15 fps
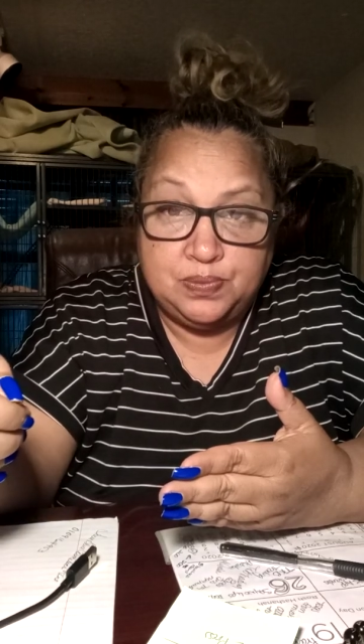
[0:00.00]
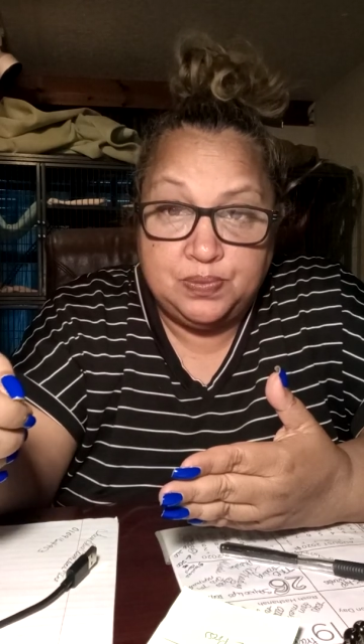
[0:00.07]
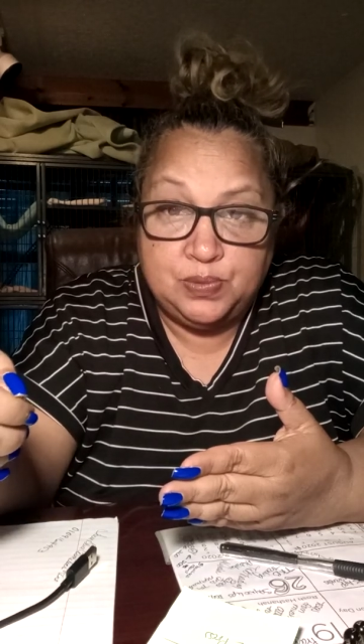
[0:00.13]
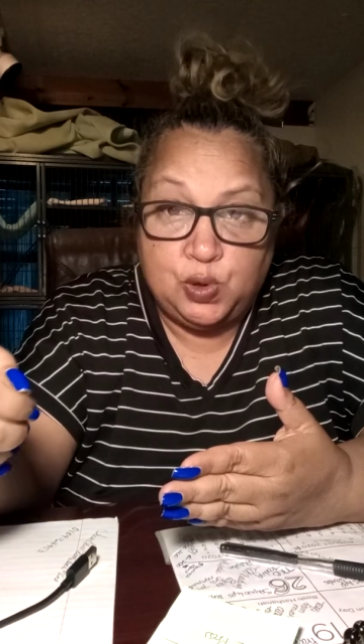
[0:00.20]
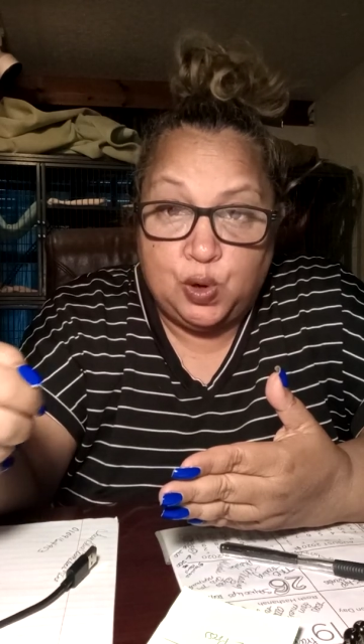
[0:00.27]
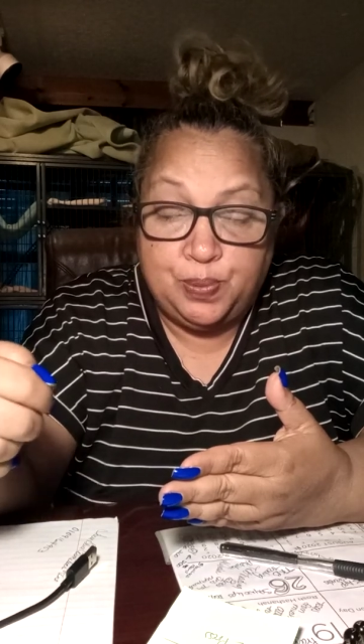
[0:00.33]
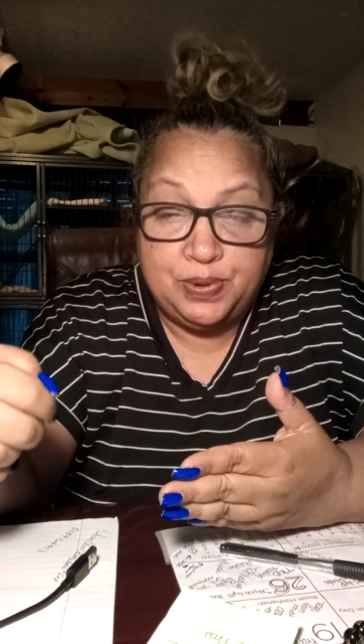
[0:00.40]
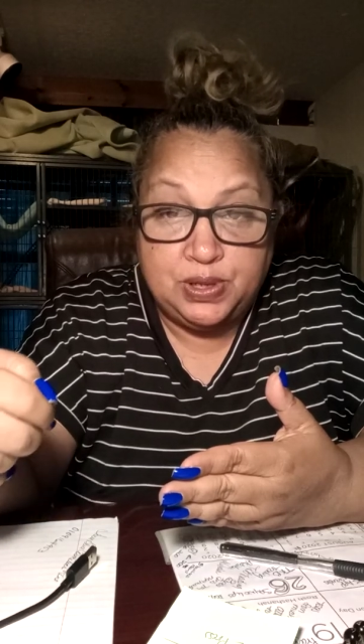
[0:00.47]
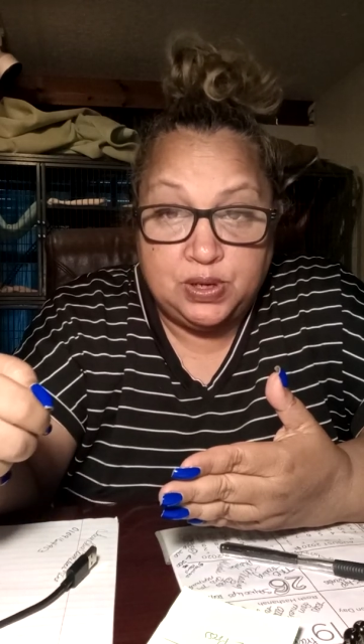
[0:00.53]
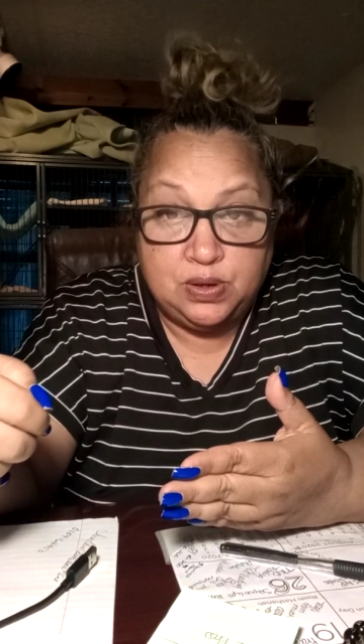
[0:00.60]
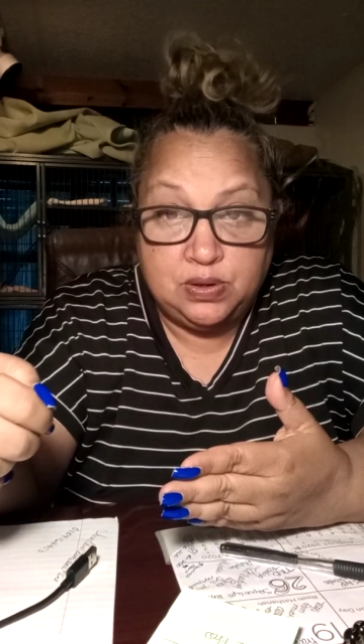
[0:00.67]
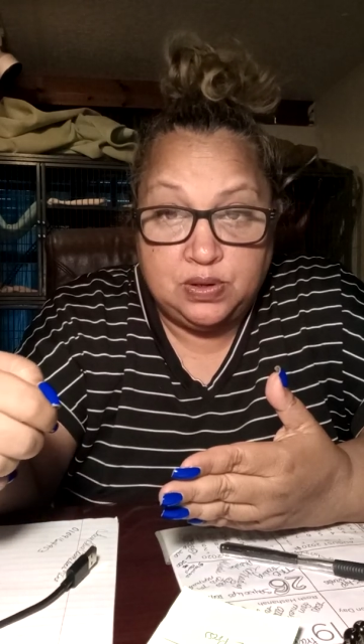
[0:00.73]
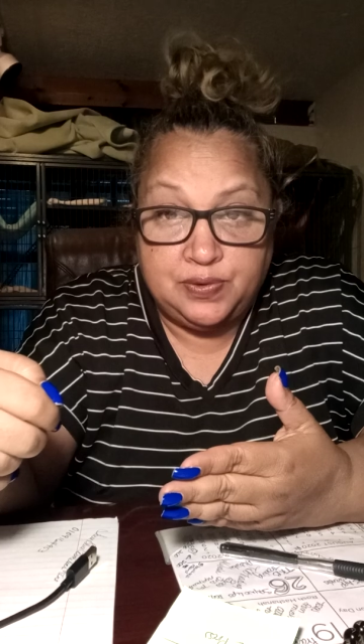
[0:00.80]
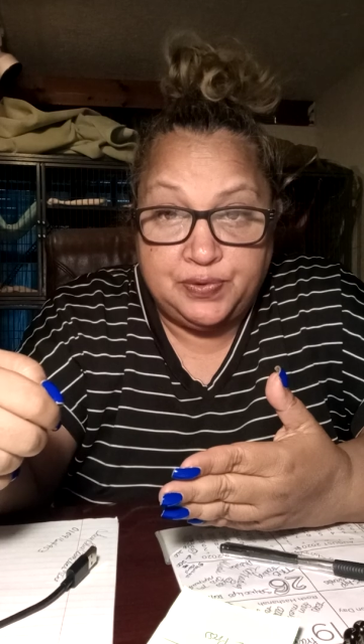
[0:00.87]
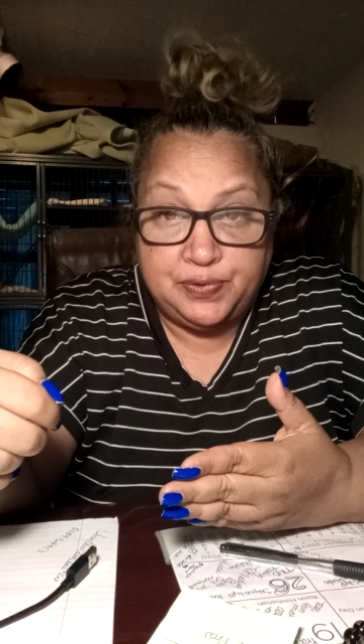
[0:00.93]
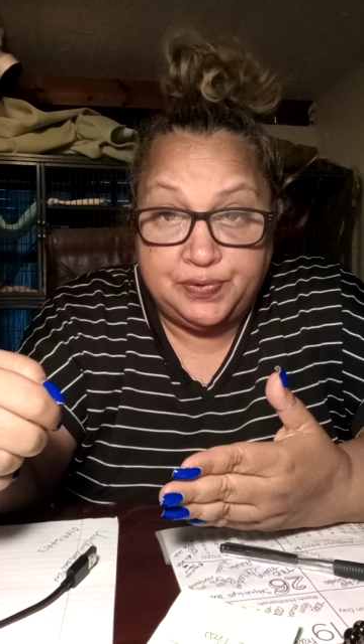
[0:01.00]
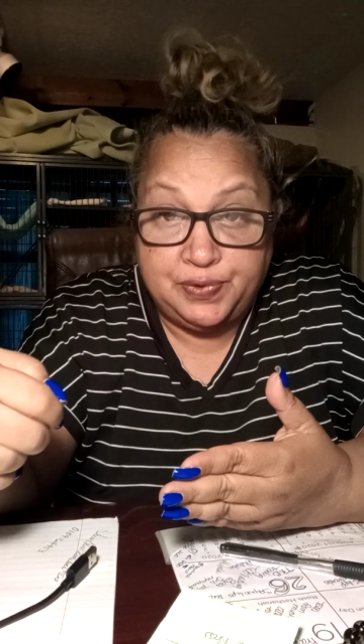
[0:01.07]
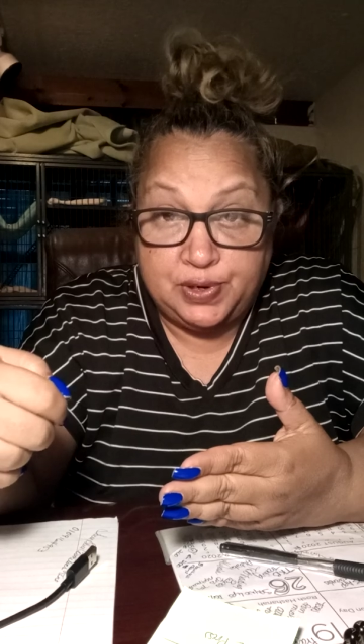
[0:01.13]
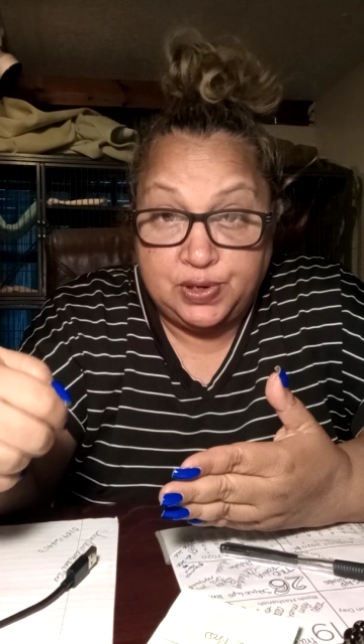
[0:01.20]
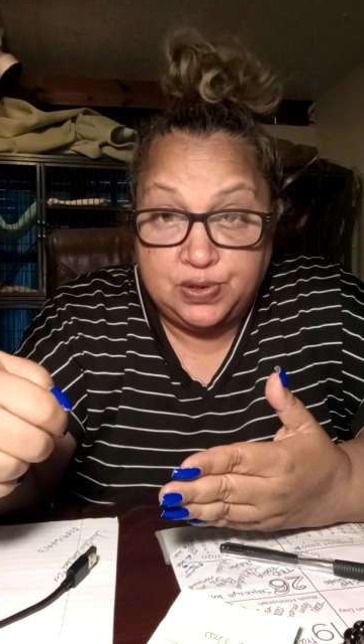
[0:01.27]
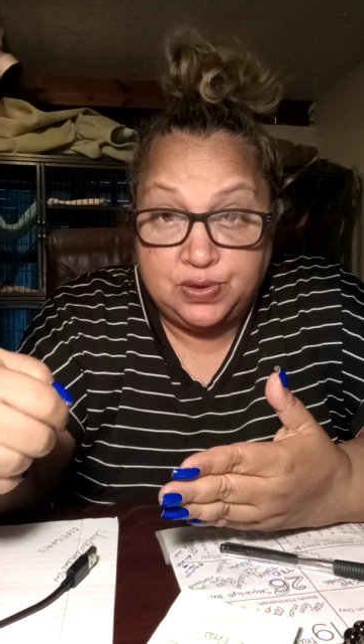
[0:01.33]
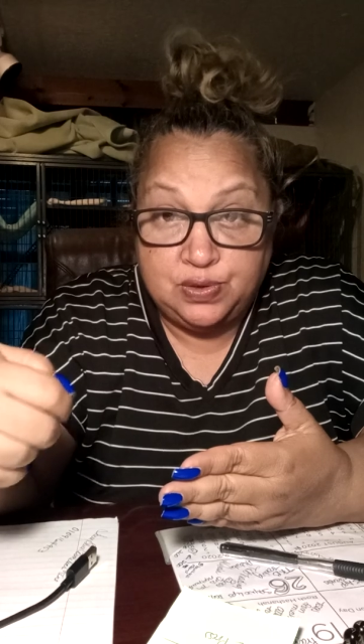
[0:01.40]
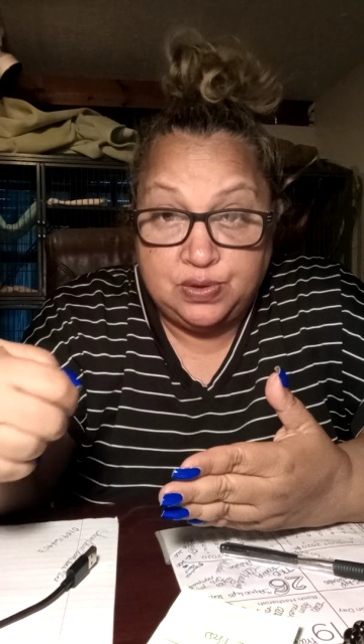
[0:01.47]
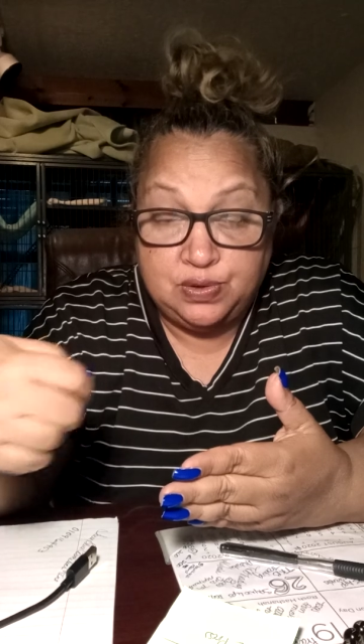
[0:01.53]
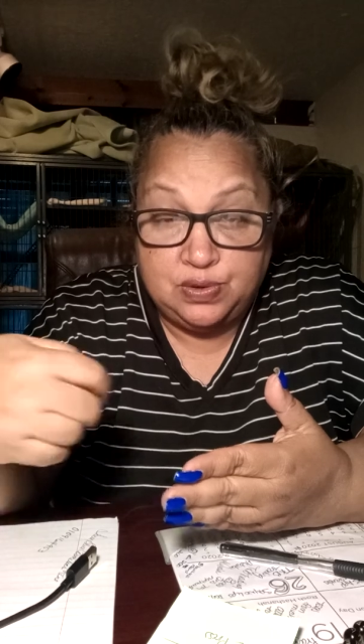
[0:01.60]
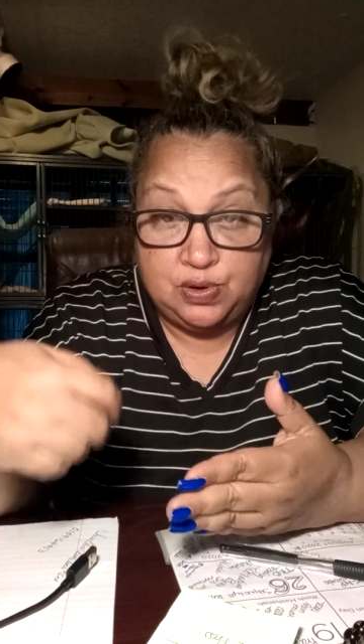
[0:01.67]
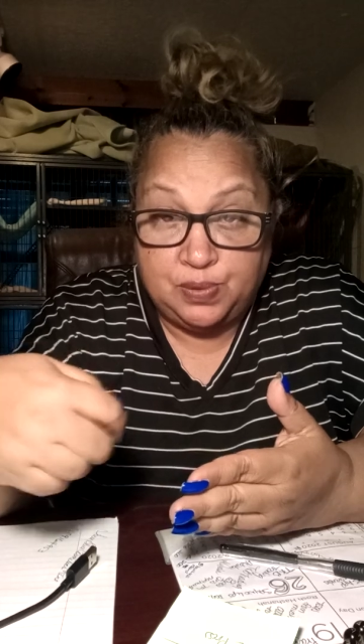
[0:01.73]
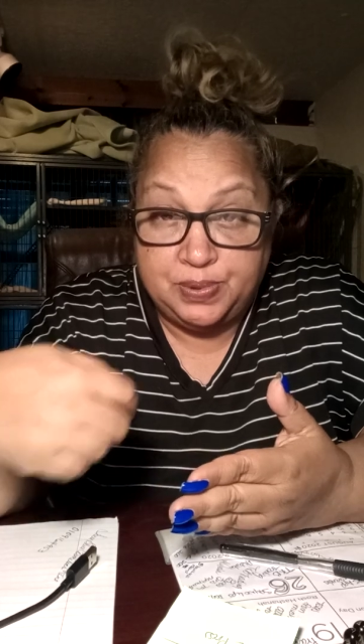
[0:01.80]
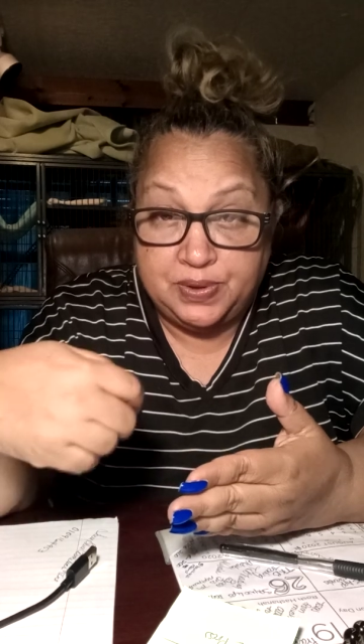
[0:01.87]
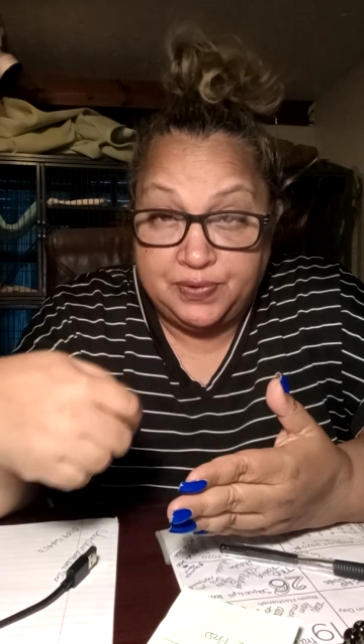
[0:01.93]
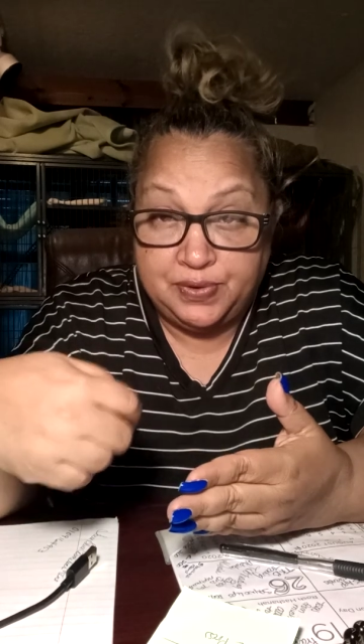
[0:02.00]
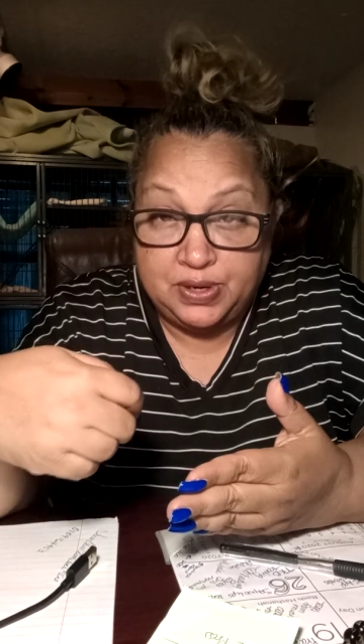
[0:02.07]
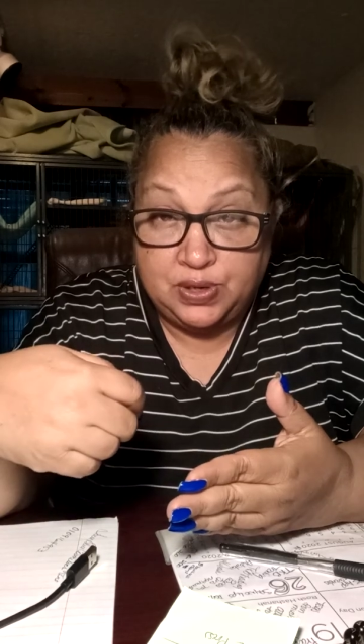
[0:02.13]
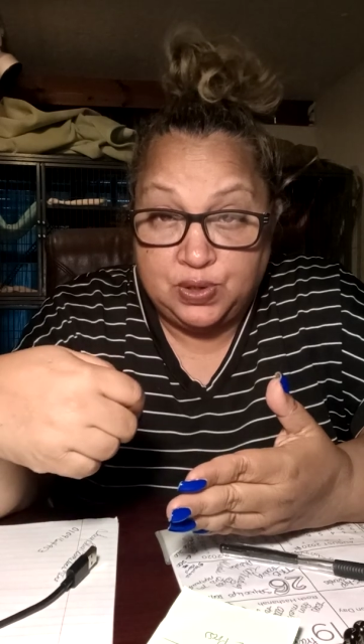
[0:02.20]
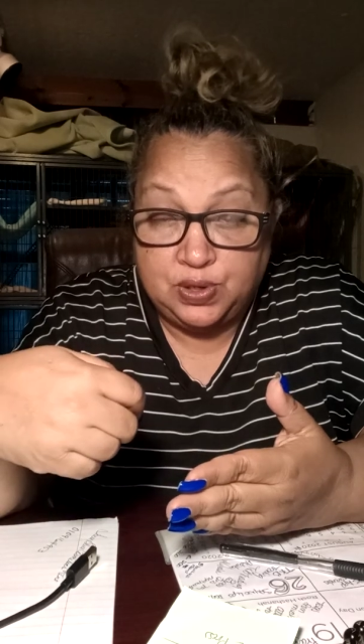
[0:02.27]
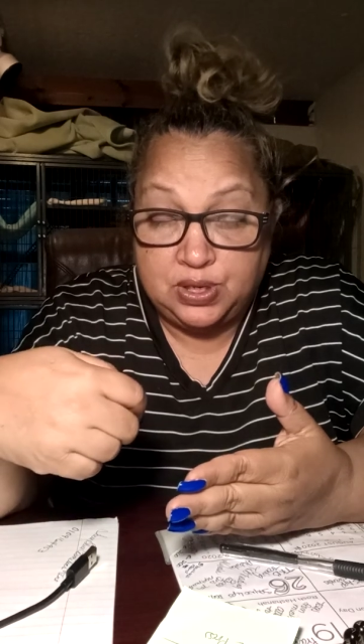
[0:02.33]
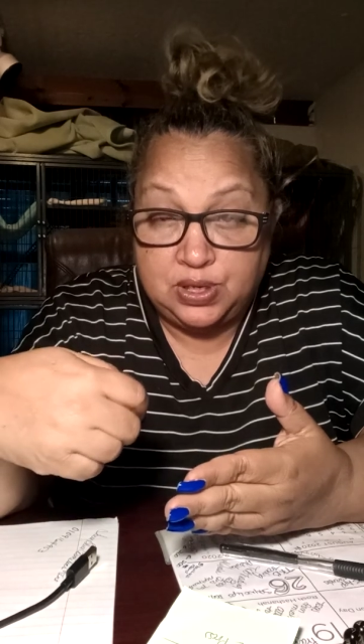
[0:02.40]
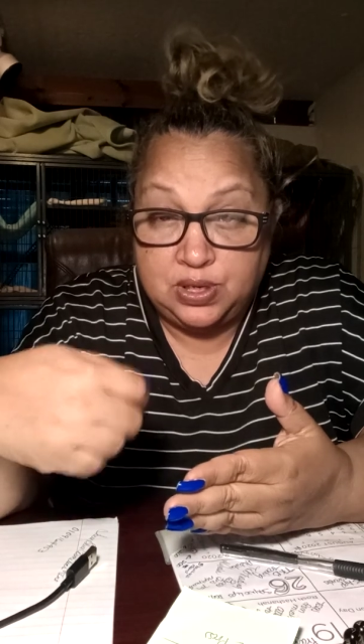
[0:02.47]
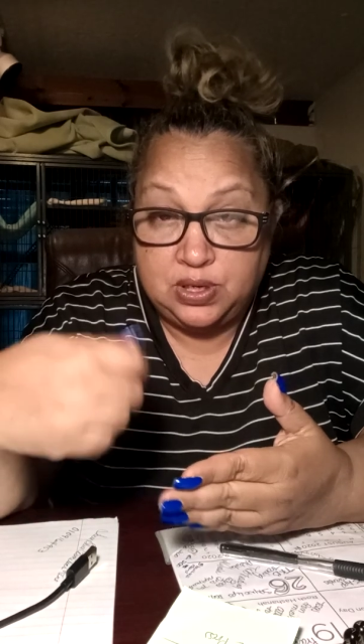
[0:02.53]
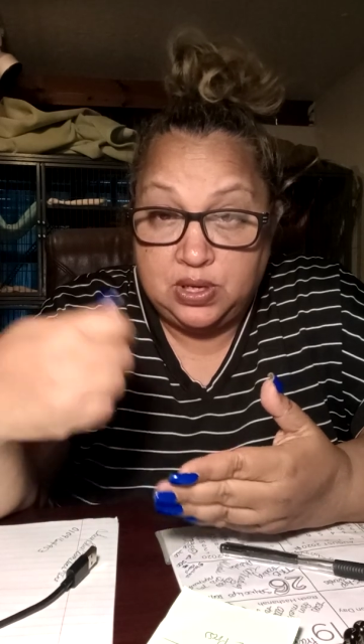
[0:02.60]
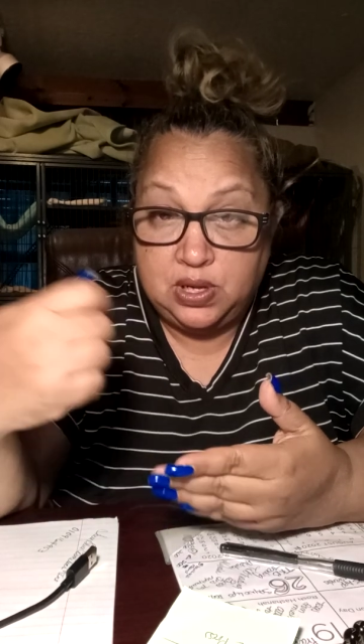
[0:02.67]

opened the front door,